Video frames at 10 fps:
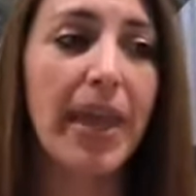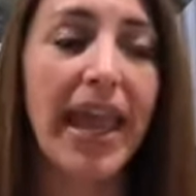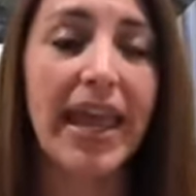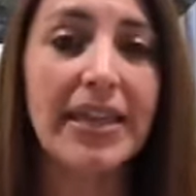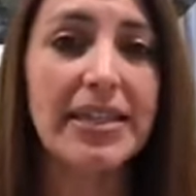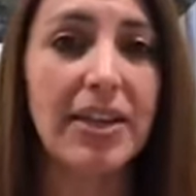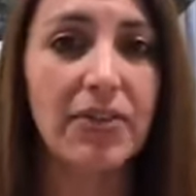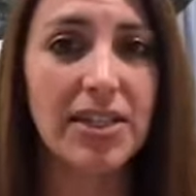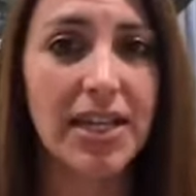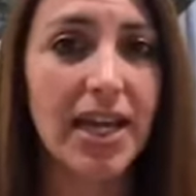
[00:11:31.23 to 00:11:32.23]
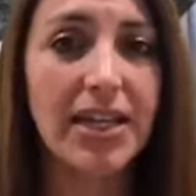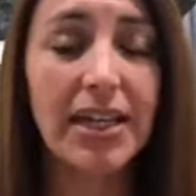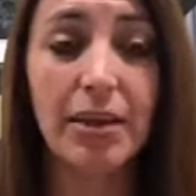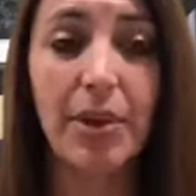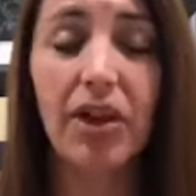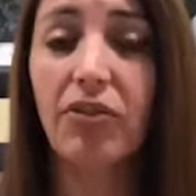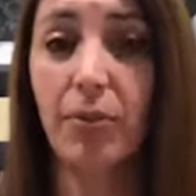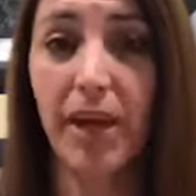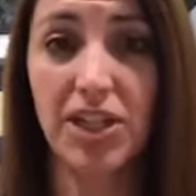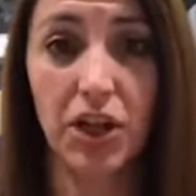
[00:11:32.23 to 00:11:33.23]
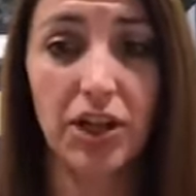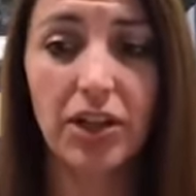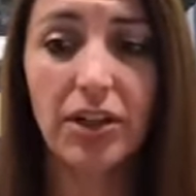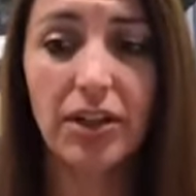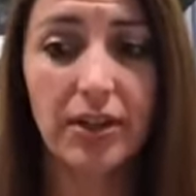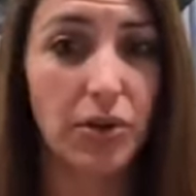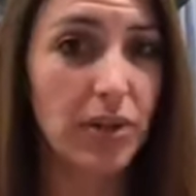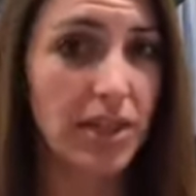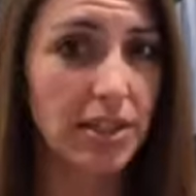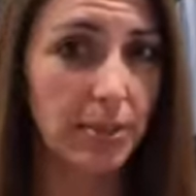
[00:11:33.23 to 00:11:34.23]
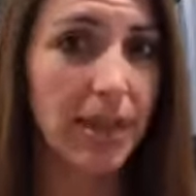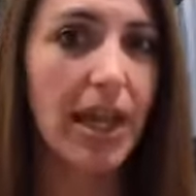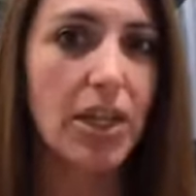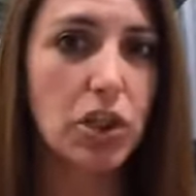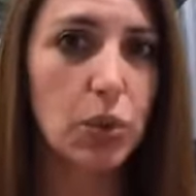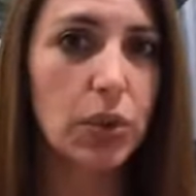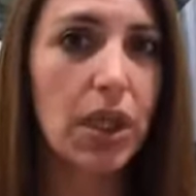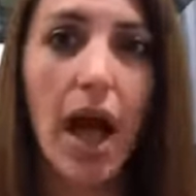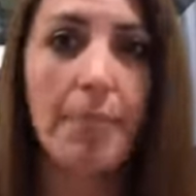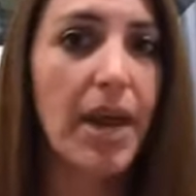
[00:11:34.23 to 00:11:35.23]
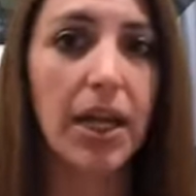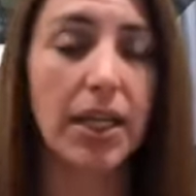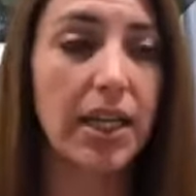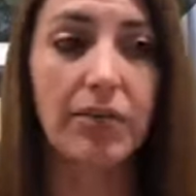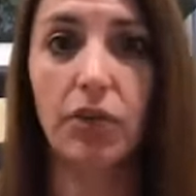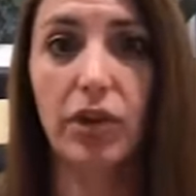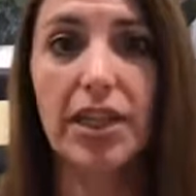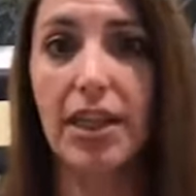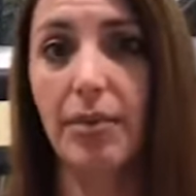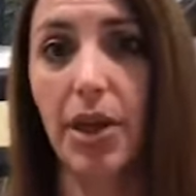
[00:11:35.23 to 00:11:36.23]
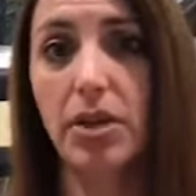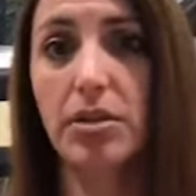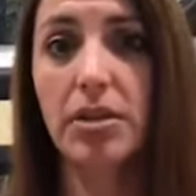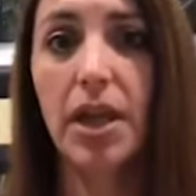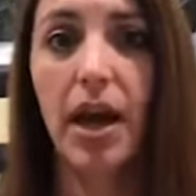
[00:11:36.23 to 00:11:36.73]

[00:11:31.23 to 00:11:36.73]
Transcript: And if it's not an email from my daughter who needs something at school, I'm not gonna even read the emails.